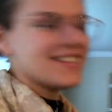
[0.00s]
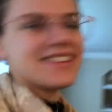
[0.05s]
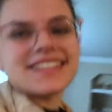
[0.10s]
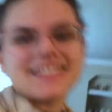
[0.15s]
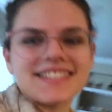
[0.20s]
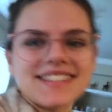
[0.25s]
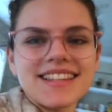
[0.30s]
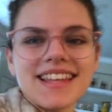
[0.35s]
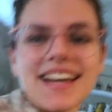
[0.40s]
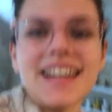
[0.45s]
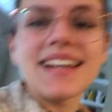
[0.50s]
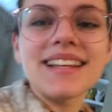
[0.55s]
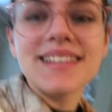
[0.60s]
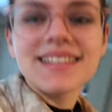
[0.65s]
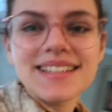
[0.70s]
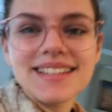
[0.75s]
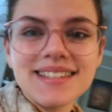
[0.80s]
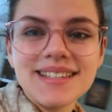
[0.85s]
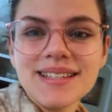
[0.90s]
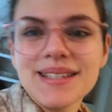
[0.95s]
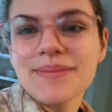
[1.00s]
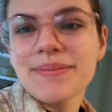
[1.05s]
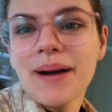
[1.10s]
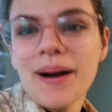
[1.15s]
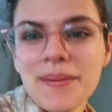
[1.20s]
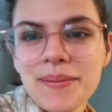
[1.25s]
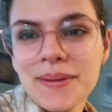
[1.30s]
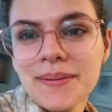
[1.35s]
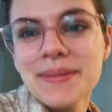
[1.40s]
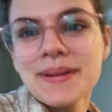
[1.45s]
this, like, this is
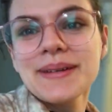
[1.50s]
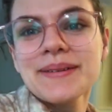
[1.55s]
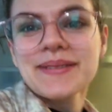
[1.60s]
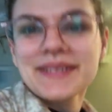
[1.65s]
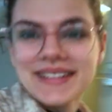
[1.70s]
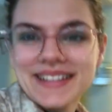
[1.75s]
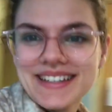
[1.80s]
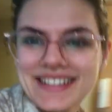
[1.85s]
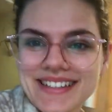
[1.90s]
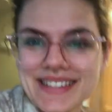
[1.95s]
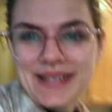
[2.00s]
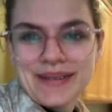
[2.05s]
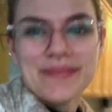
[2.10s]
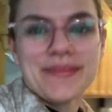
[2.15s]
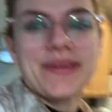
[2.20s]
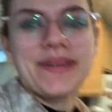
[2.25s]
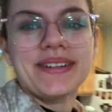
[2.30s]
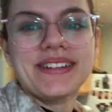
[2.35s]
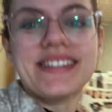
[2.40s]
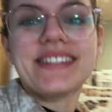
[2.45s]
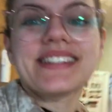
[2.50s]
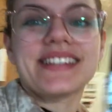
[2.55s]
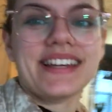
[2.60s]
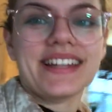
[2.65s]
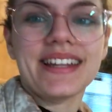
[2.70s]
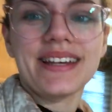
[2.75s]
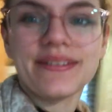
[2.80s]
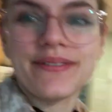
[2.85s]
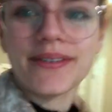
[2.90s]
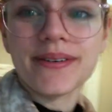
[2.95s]
probably really simple and
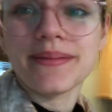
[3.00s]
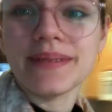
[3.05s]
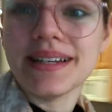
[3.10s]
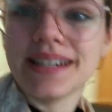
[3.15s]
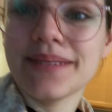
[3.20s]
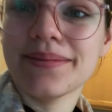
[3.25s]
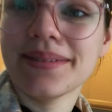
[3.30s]
silly for me